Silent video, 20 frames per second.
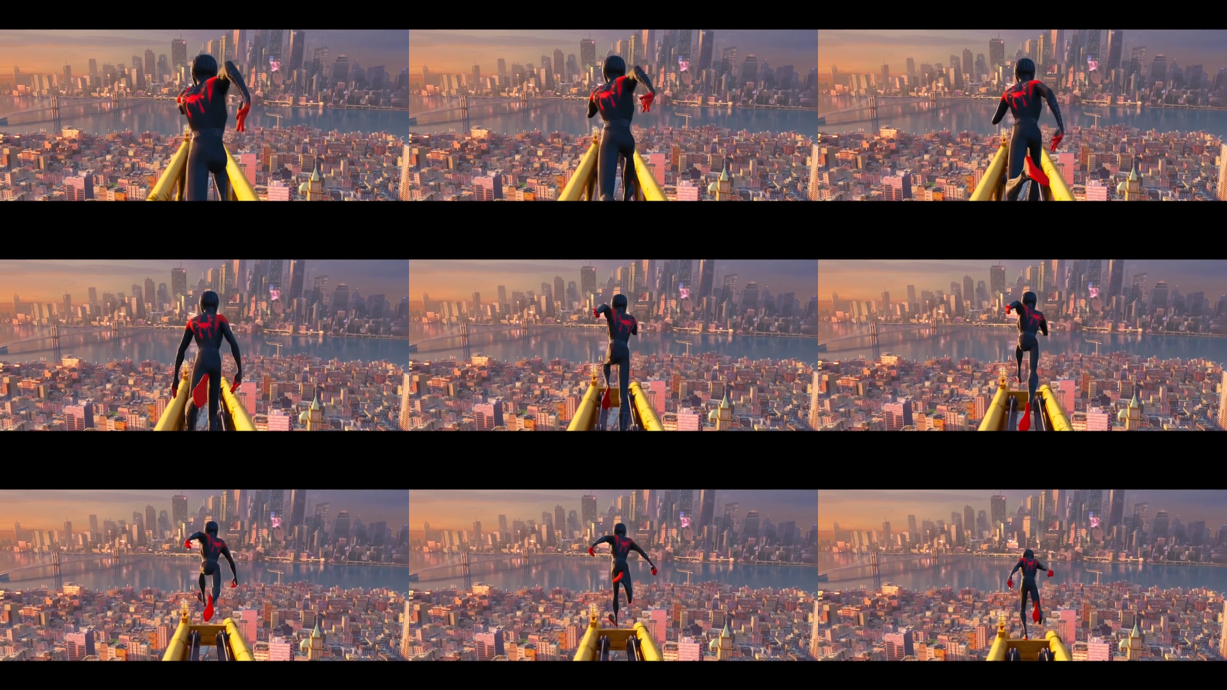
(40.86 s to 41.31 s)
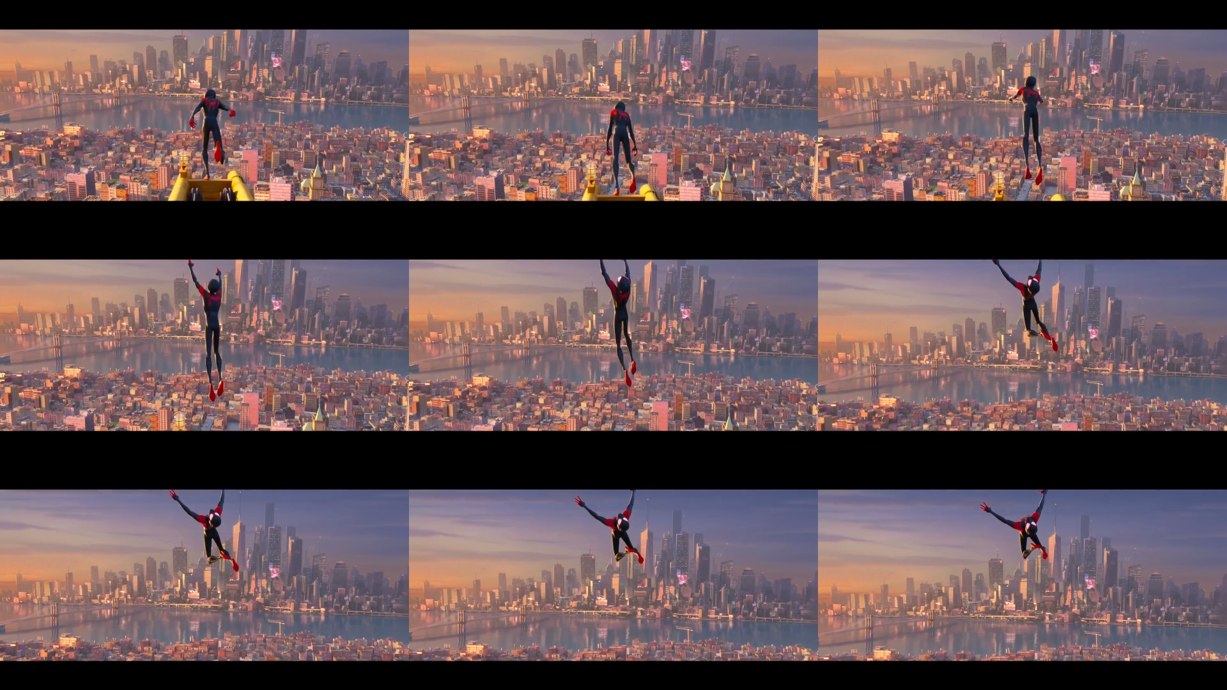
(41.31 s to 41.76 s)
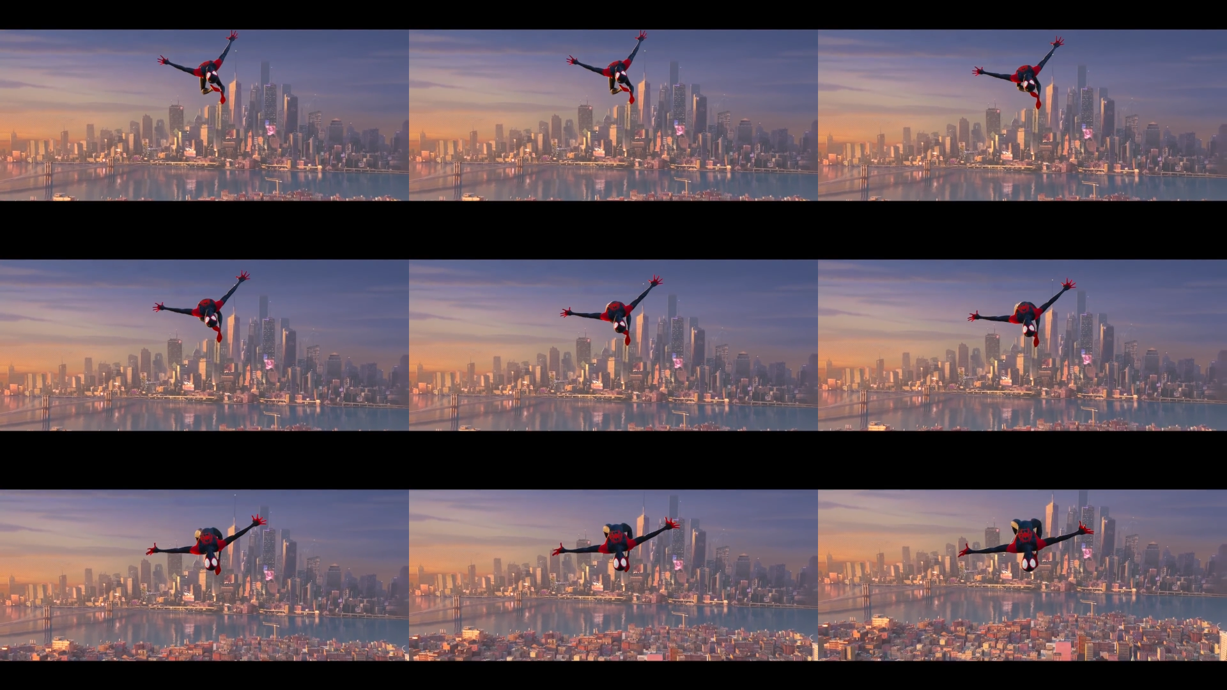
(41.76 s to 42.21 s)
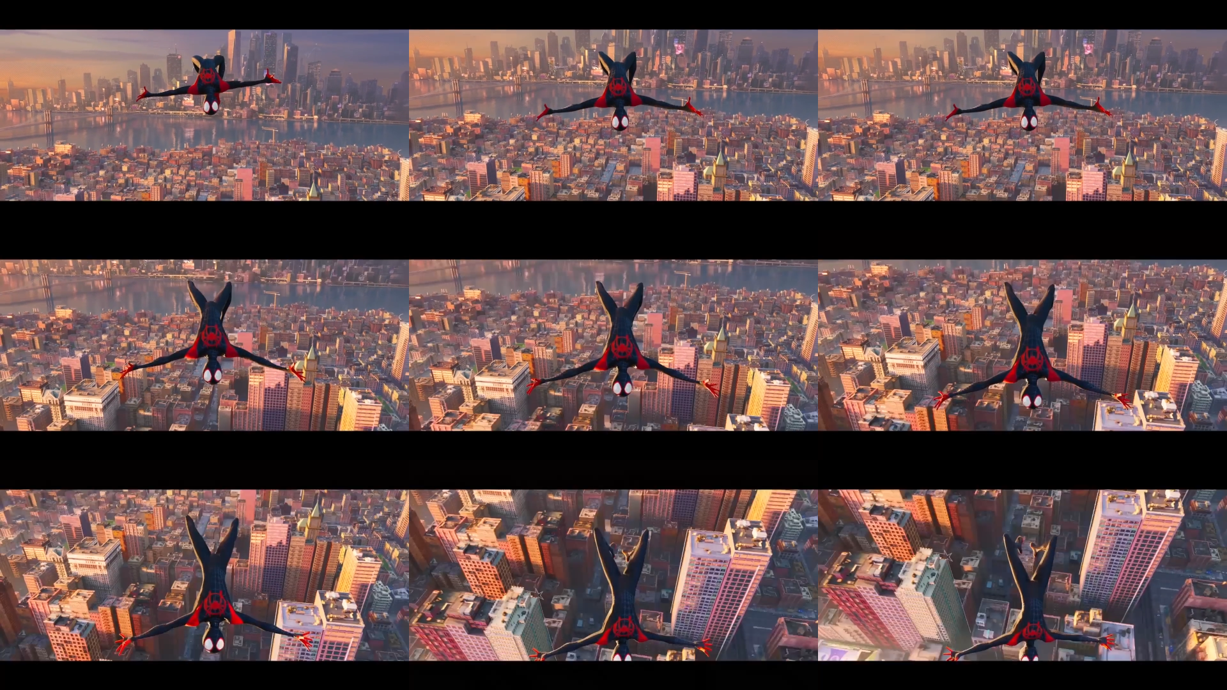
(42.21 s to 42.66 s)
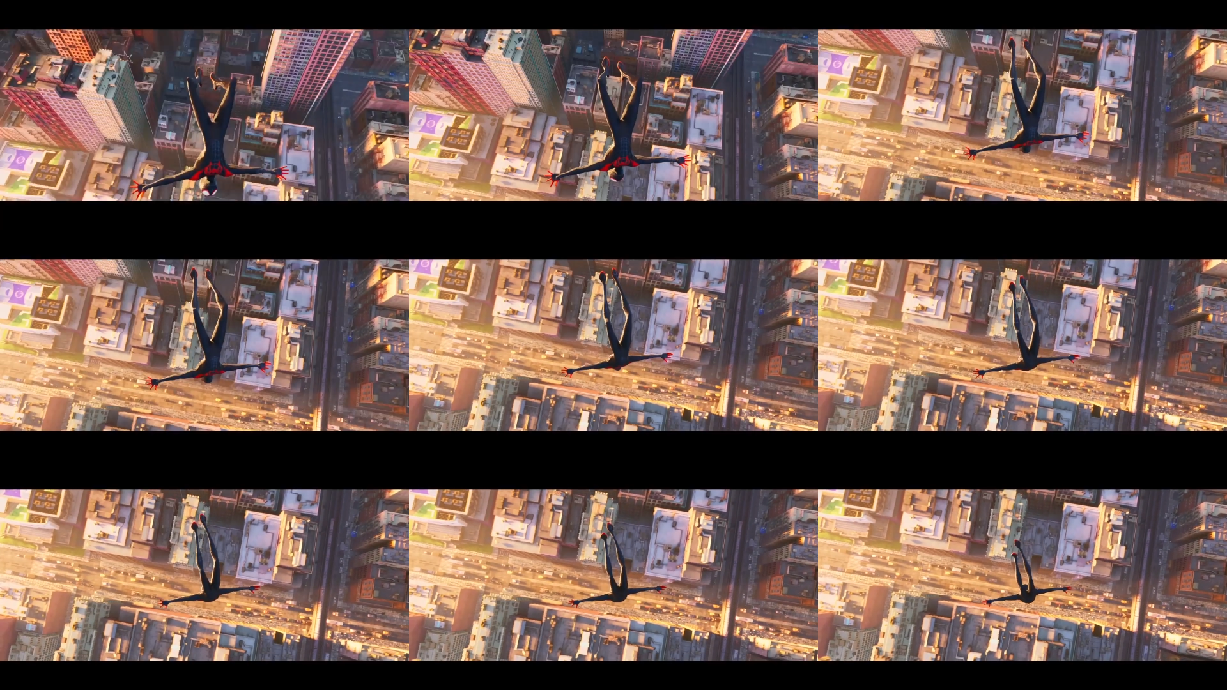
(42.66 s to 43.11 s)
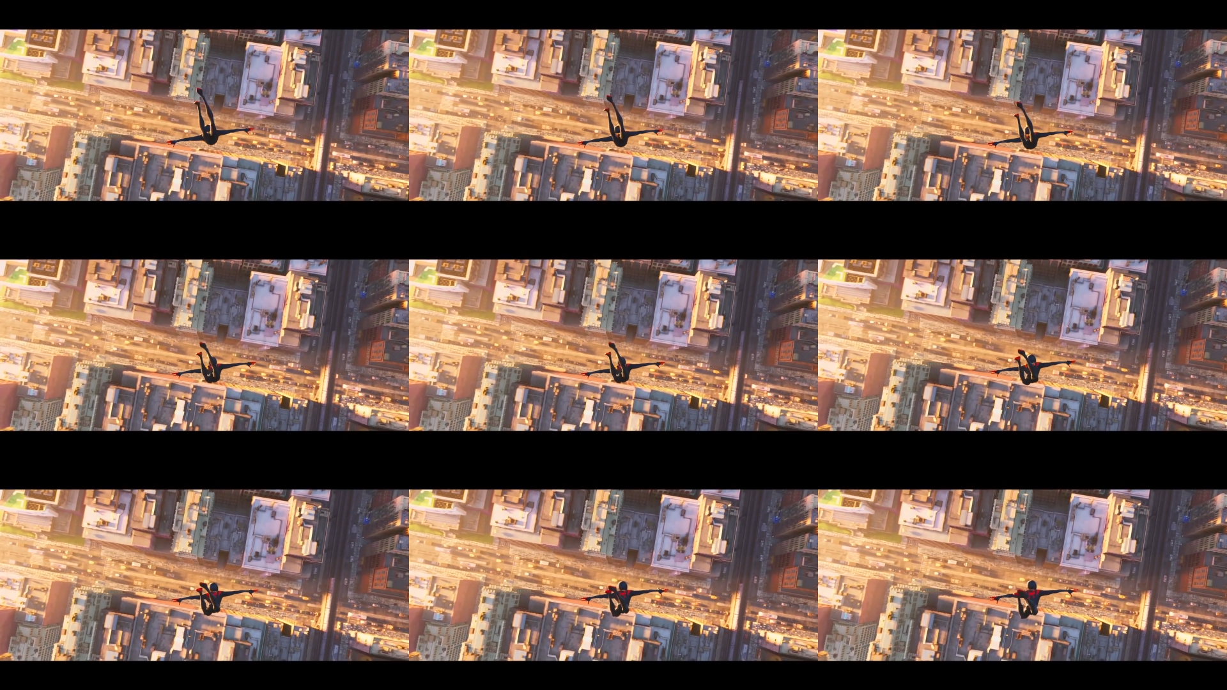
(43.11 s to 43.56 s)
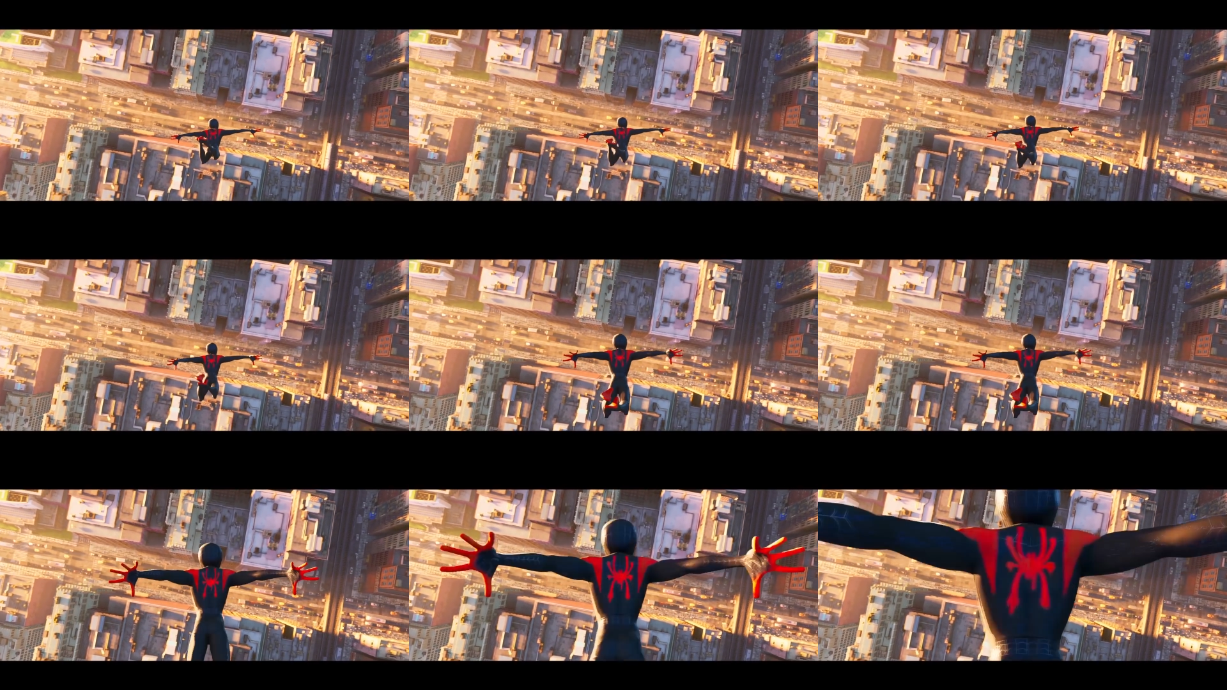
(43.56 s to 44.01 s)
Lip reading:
No face is visible, so there are no lips to read.